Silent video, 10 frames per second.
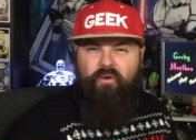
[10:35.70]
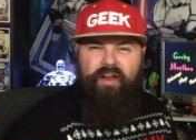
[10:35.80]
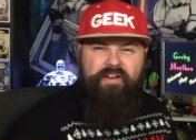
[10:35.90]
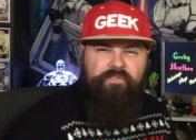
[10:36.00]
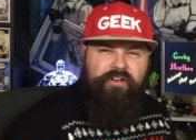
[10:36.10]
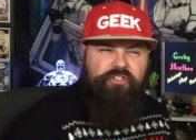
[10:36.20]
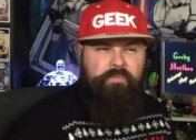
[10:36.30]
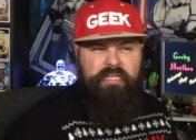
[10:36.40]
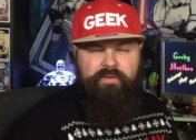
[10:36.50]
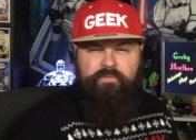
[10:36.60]
on average, you
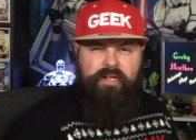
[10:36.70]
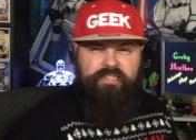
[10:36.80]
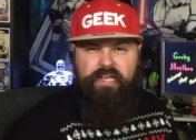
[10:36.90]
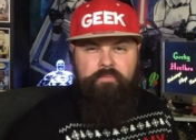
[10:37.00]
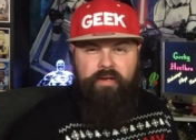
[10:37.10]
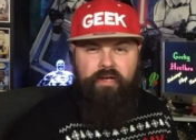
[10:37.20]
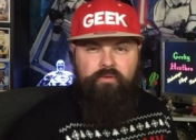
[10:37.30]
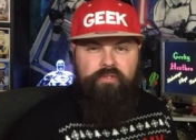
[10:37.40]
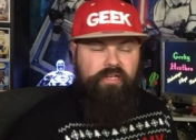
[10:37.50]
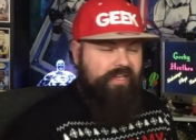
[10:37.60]
pick them up for about
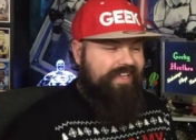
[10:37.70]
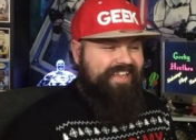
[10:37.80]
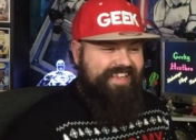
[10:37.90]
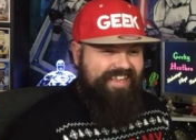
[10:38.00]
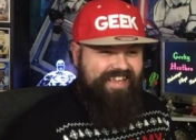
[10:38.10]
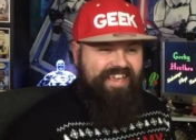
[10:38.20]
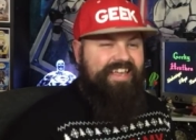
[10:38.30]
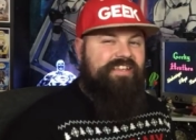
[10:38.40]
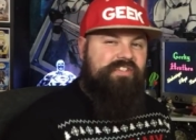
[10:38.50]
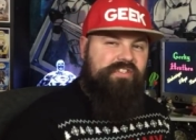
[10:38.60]
£10.
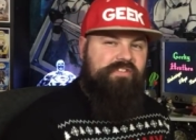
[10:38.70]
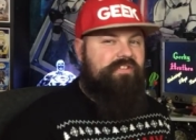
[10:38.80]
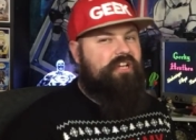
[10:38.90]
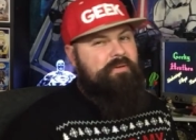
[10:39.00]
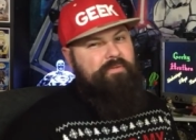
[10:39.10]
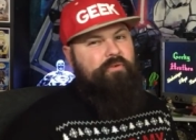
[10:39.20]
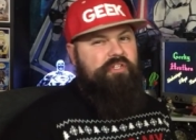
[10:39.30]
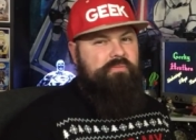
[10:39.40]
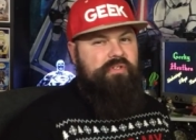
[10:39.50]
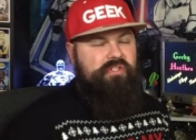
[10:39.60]
It's Nightmare for
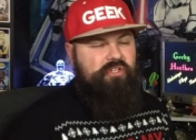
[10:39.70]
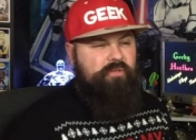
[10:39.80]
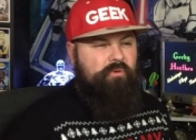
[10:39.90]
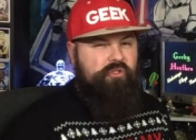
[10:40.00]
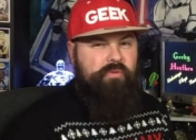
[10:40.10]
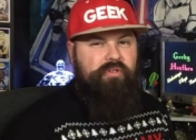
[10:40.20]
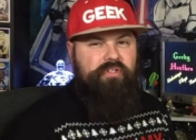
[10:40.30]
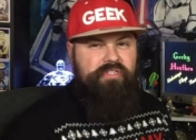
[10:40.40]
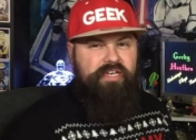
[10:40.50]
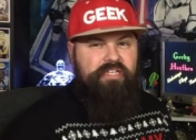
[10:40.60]
Christmas, so you possibly
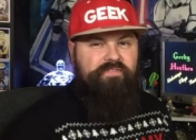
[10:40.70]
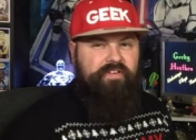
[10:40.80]
could say it's